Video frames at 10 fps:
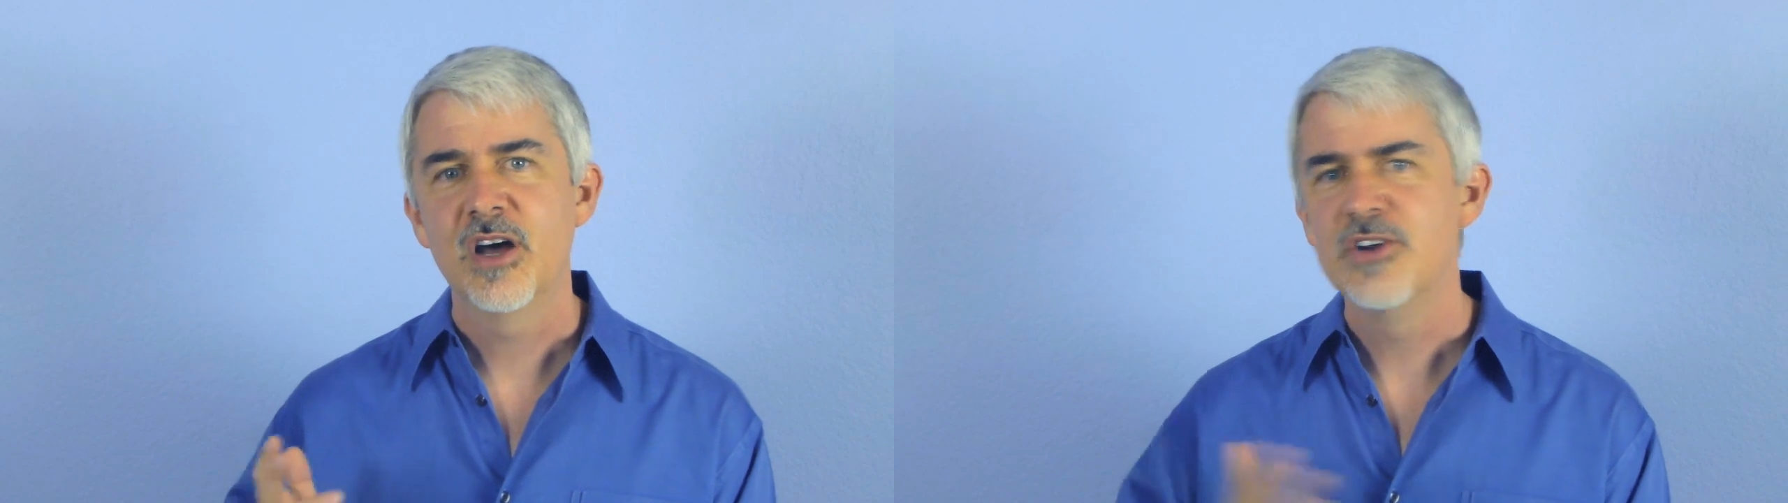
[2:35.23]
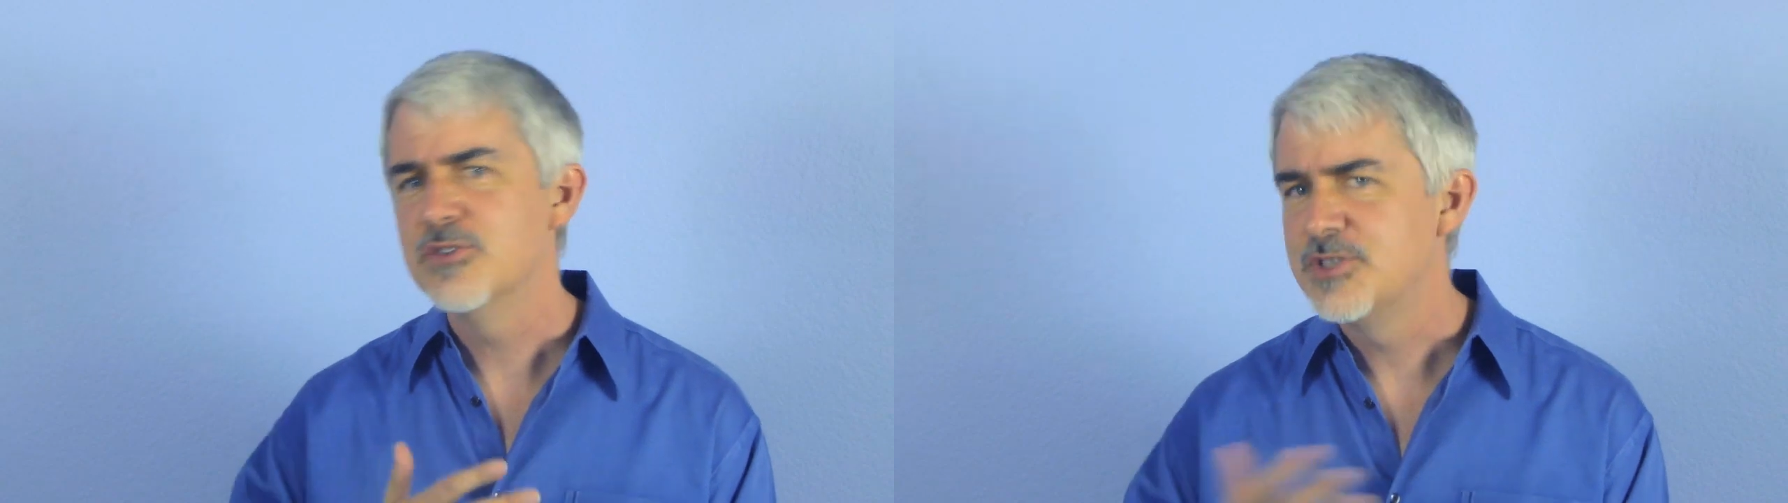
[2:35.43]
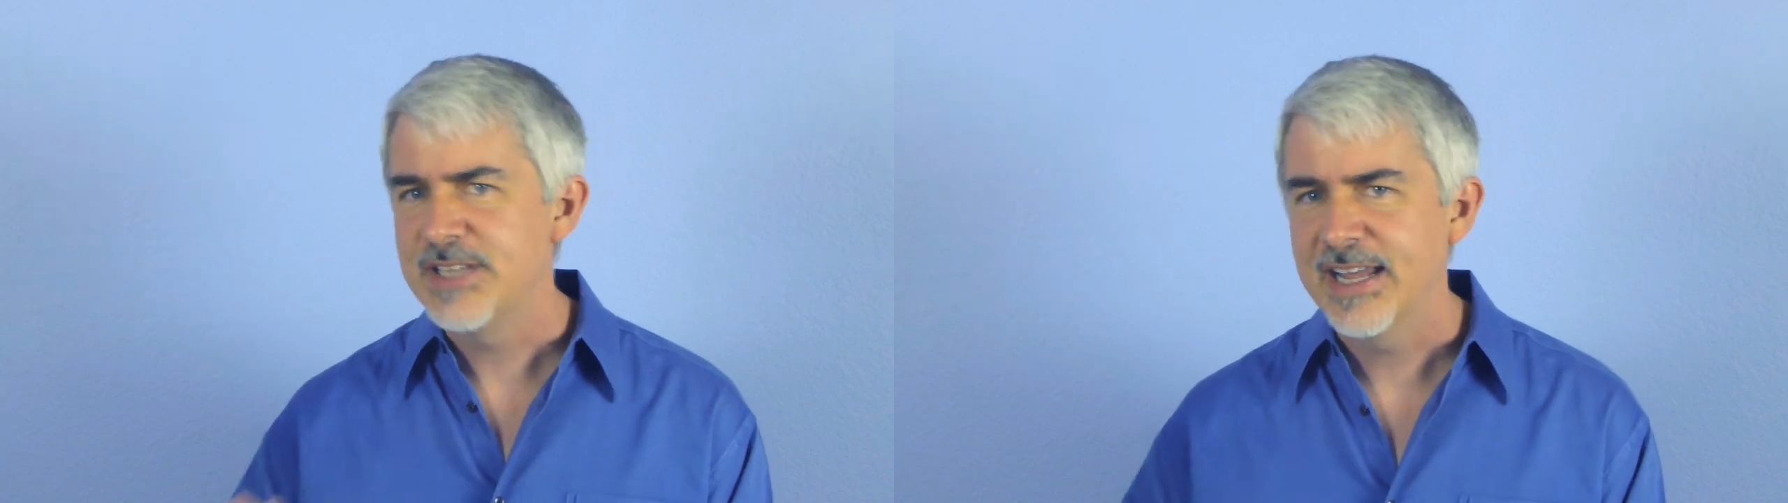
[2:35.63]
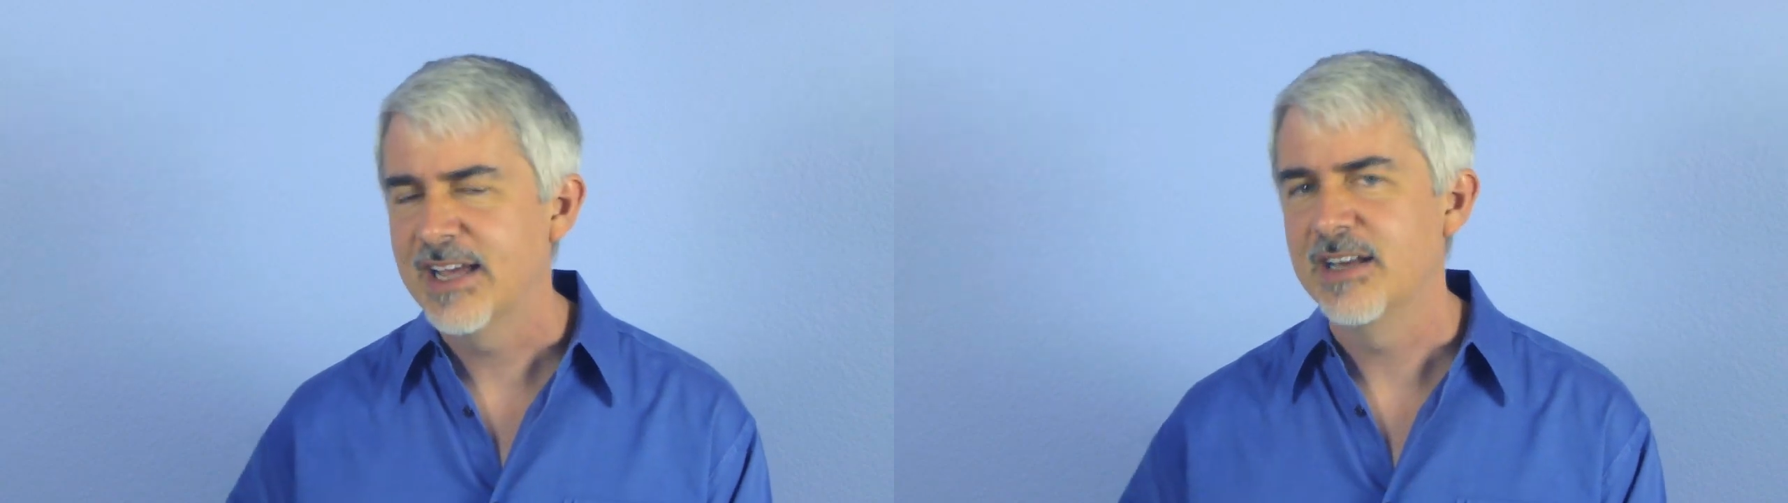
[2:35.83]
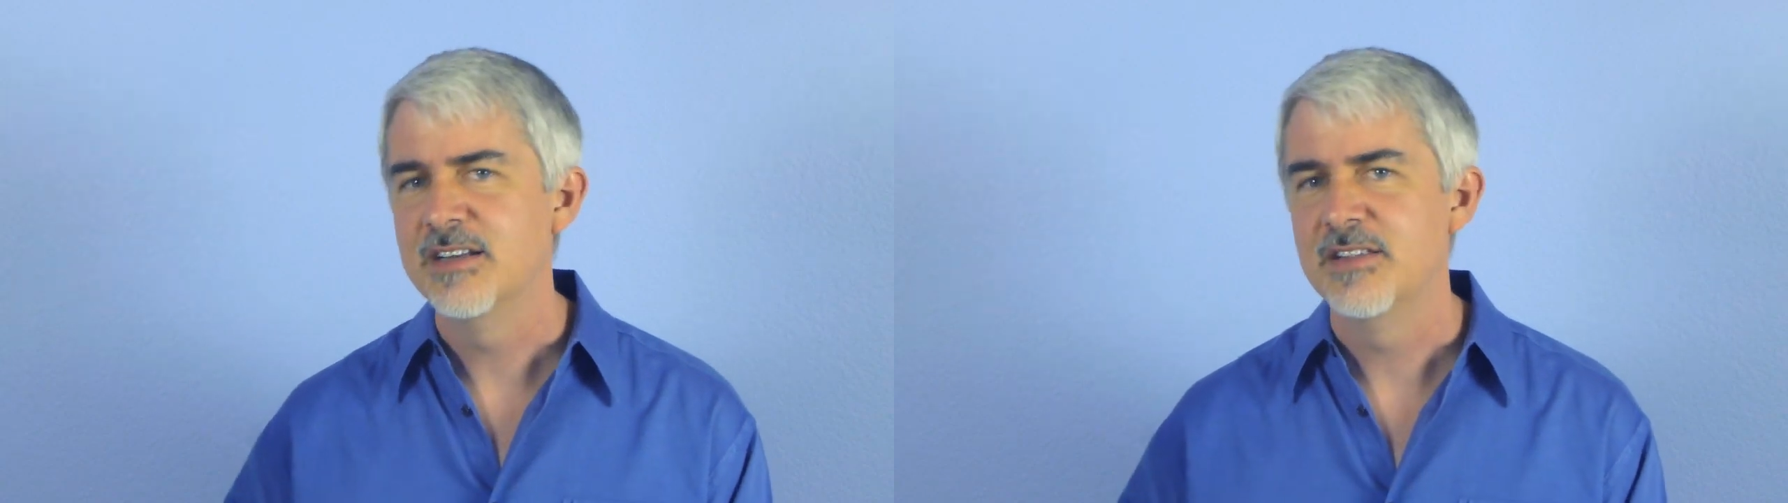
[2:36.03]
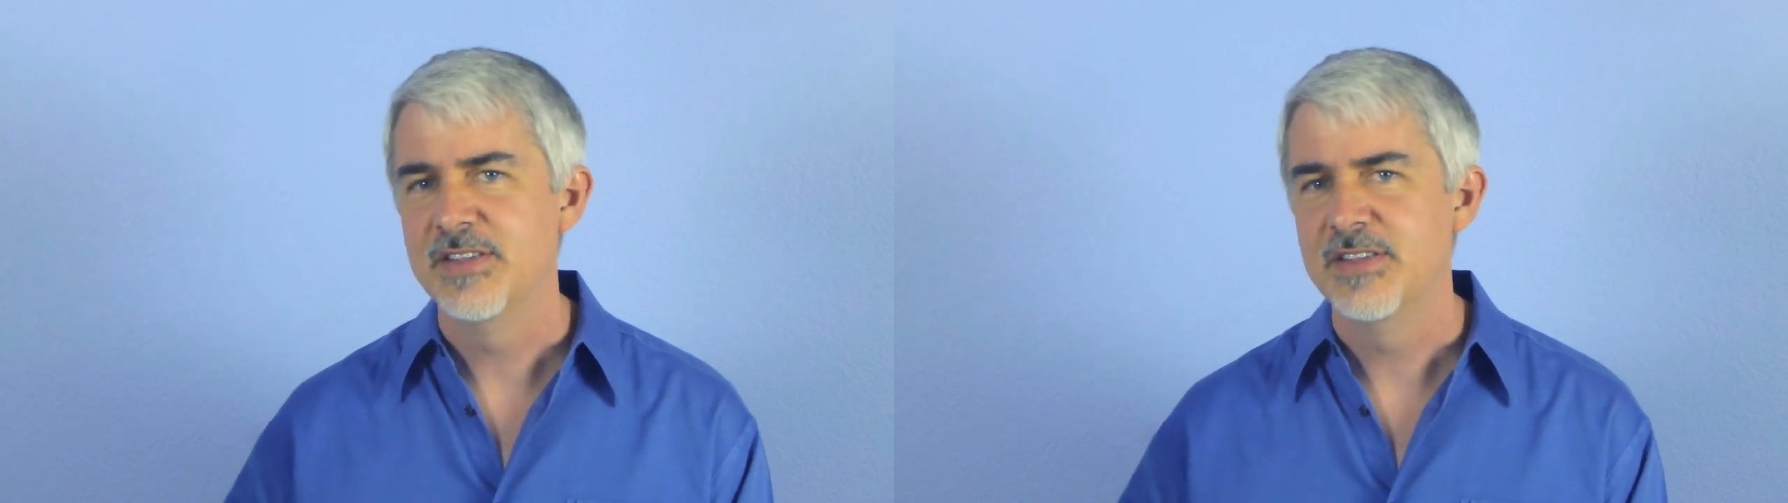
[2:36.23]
understand